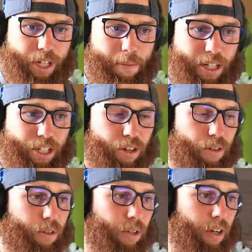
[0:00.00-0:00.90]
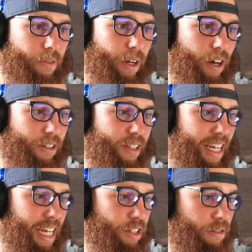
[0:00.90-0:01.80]
mentioned earlier in regards to
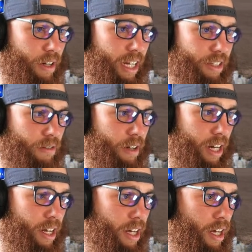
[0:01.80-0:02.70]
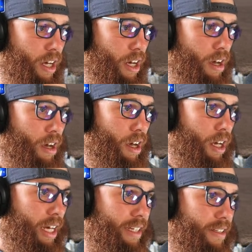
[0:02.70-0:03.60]
the injury history
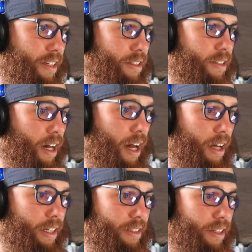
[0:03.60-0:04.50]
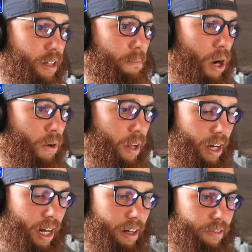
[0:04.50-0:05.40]
is this component
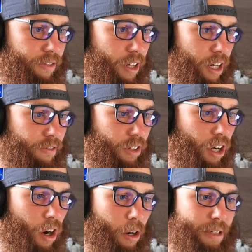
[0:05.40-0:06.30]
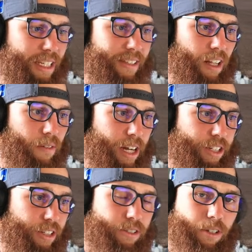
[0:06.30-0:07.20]
of arm
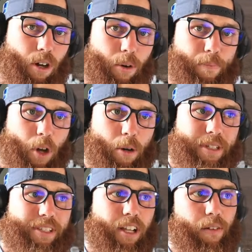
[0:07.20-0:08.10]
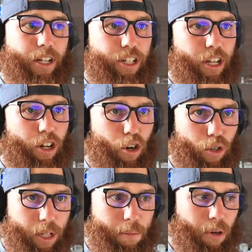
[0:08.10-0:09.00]
deceleration. So arm deceleration and
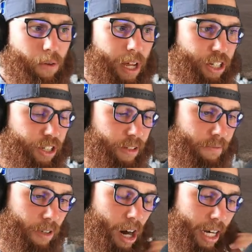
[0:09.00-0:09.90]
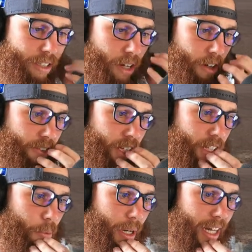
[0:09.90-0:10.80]
early pronation. All right, so I'll give you a
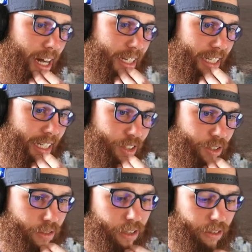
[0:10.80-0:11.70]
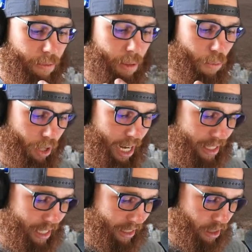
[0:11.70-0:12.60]
little bit of context. There's going to be more
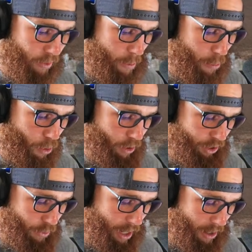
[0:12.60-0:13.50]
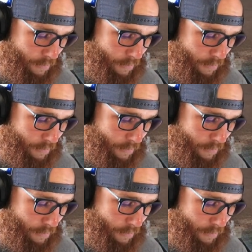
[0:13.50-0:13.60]
context in the report as well.